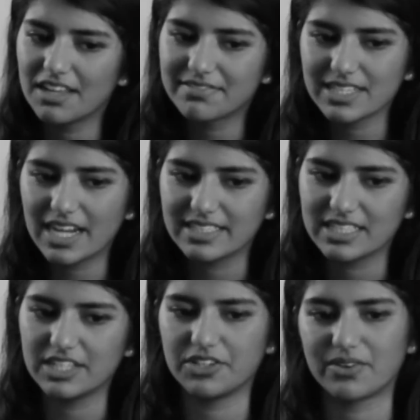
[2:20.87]
I left the
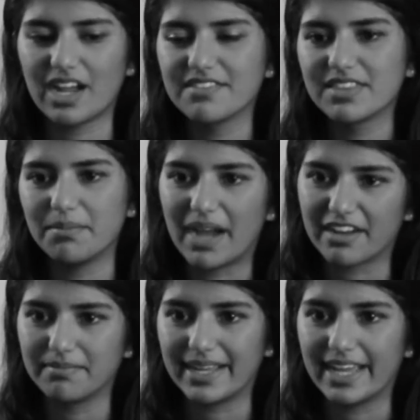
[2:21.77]
idea kind of in the
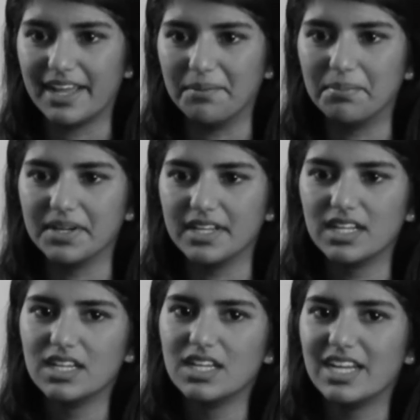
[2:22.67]
back of my head,
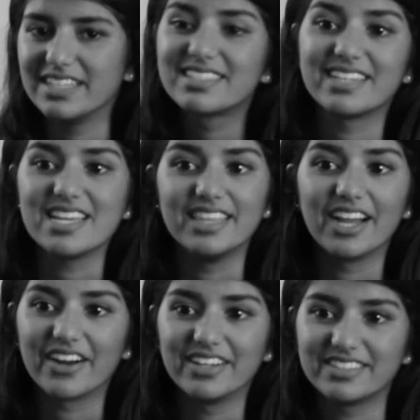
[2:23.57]
but it stayed
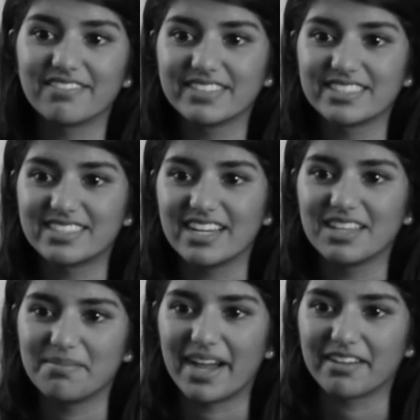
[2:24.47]
there. It definitely stayed
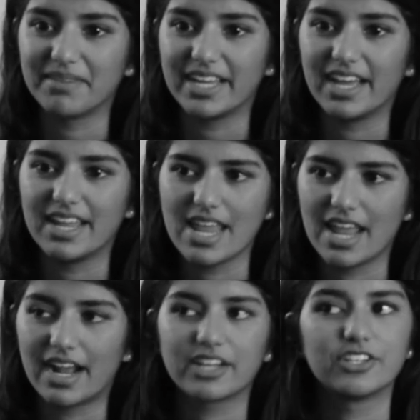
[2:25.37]
in the back of my head,
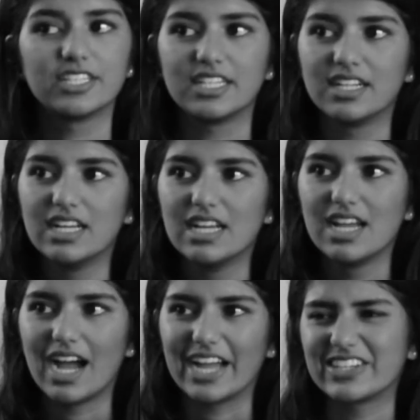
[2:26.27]
and I couldn't
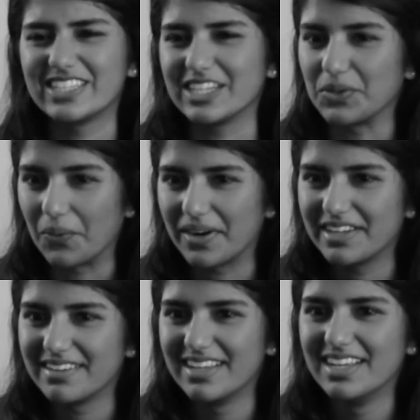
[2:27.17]
ignore
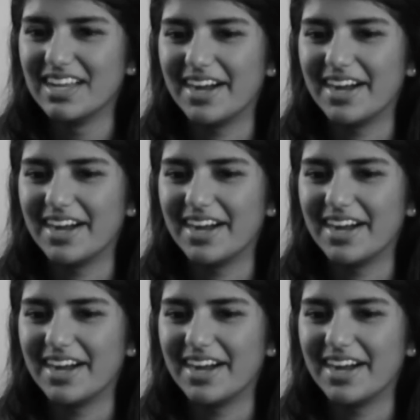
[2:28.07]
it.